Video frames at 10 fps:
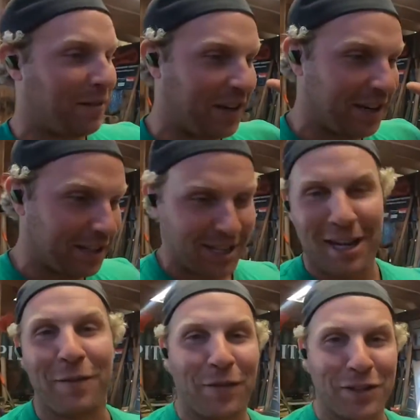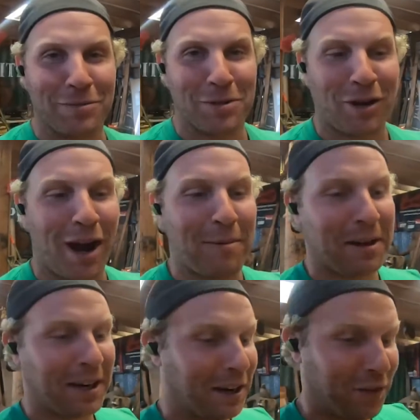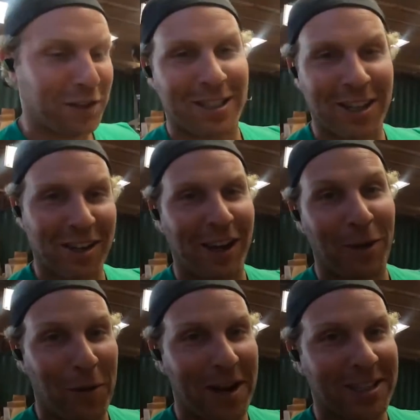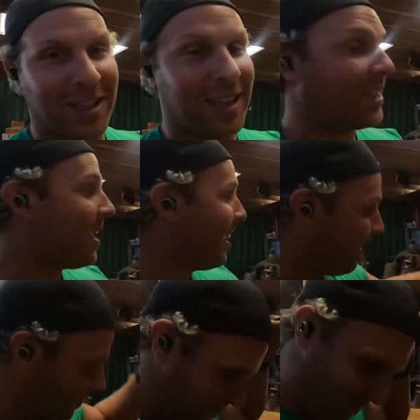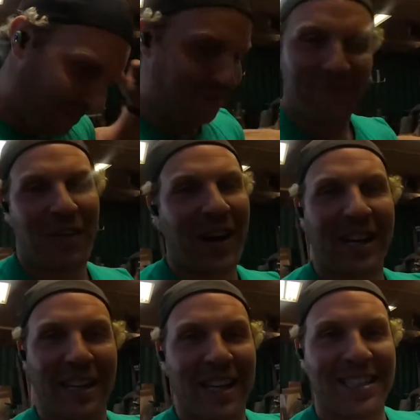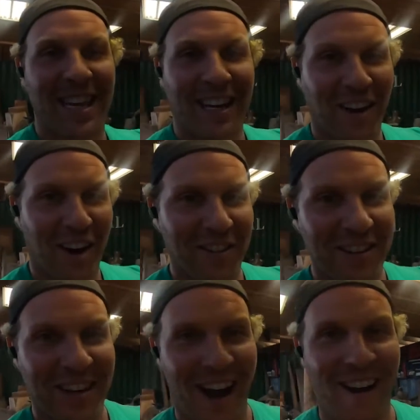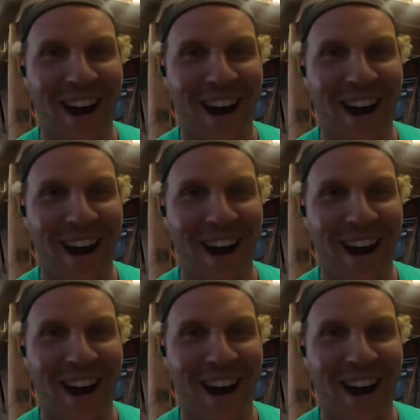my videos. Thank you for subscribing. And if you're still here watching this, fuck it, let's get carving. All